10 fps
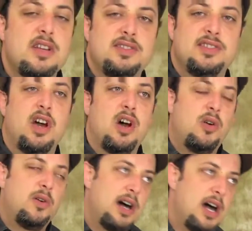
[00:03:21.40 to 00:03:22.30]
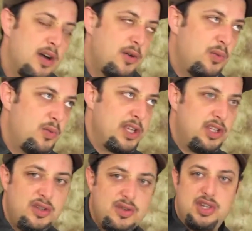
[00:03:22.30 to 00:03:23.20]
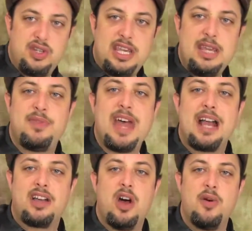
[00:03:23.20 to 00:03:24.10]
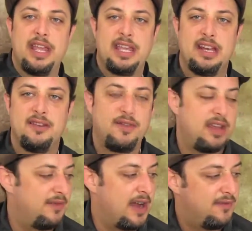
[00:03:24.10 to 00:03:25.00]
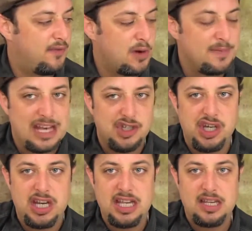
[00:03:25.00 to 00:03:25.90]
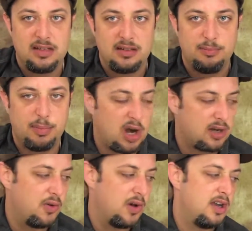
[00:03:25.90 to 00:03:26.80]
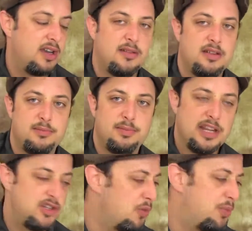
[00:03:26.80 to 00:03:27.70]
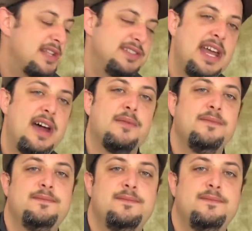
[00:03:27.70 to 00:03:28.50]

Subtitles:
So what you do is you keep that going, and if I form that G bar chord, but I don't press down,